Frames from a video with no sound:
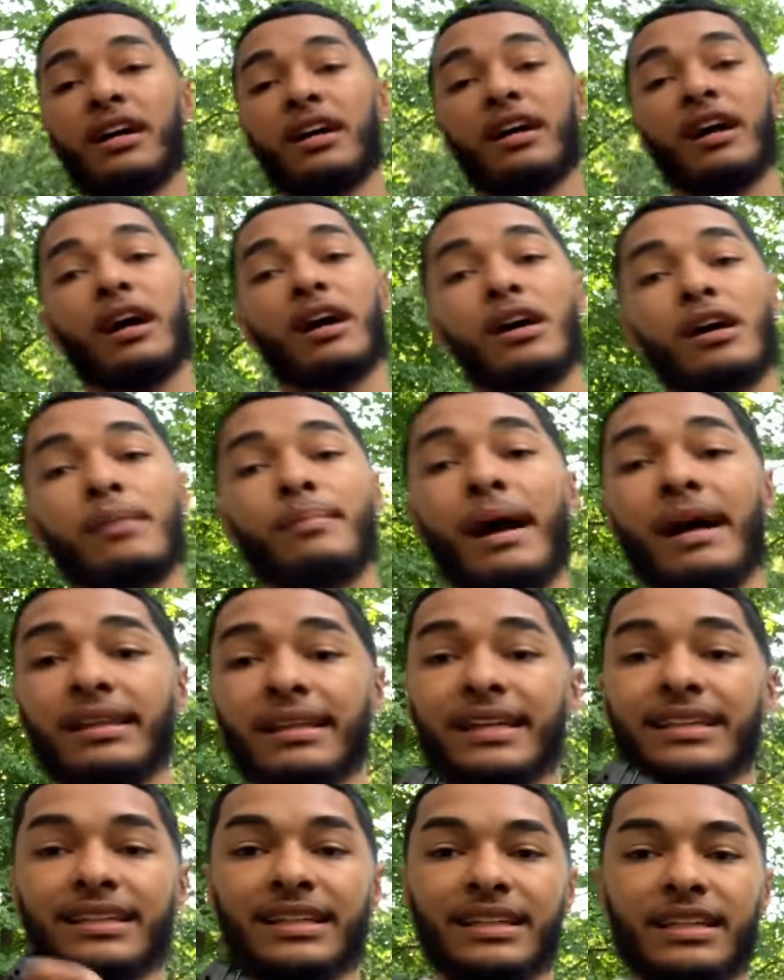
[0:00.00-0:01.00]
I
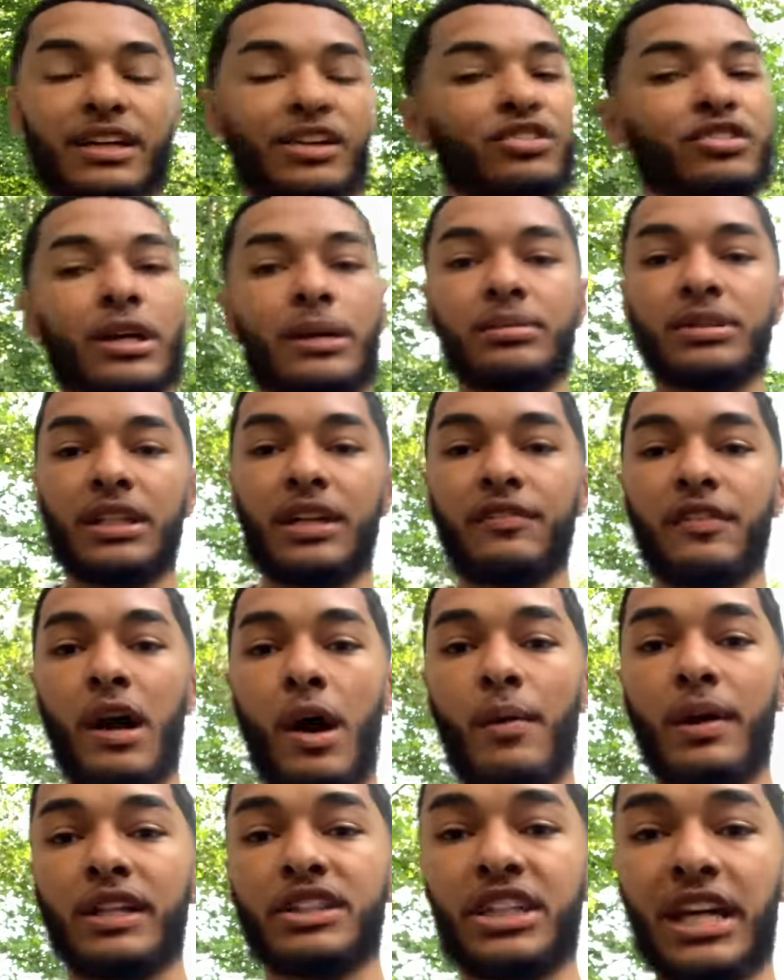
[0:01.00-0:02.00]
linked it in the description if y'all
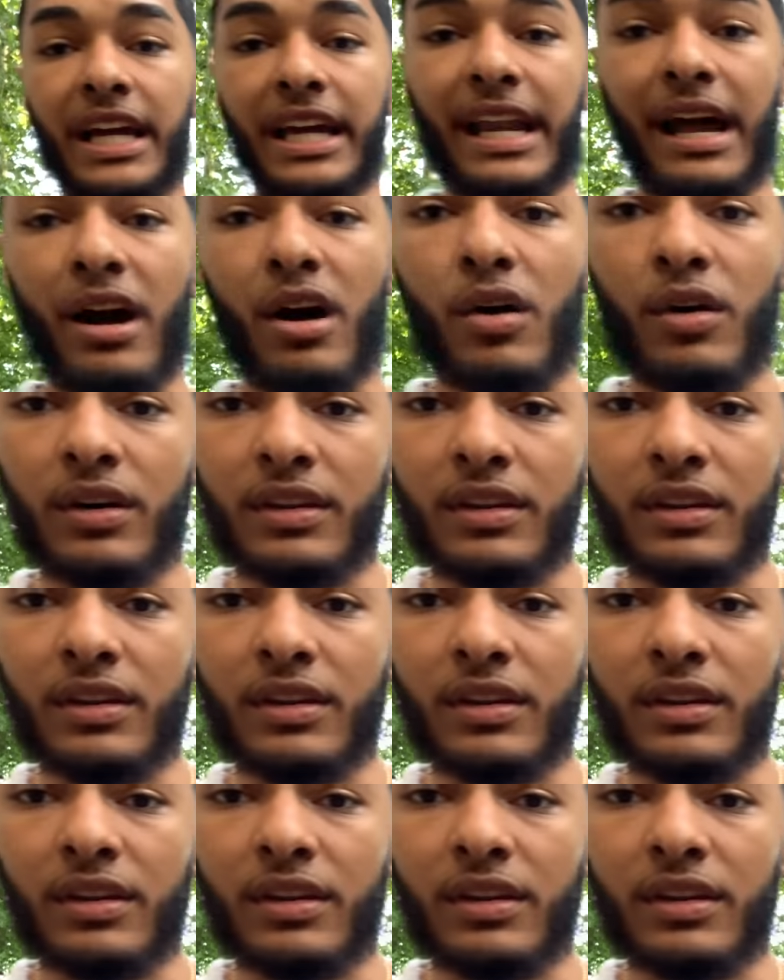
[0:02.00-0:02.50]
want to check it out.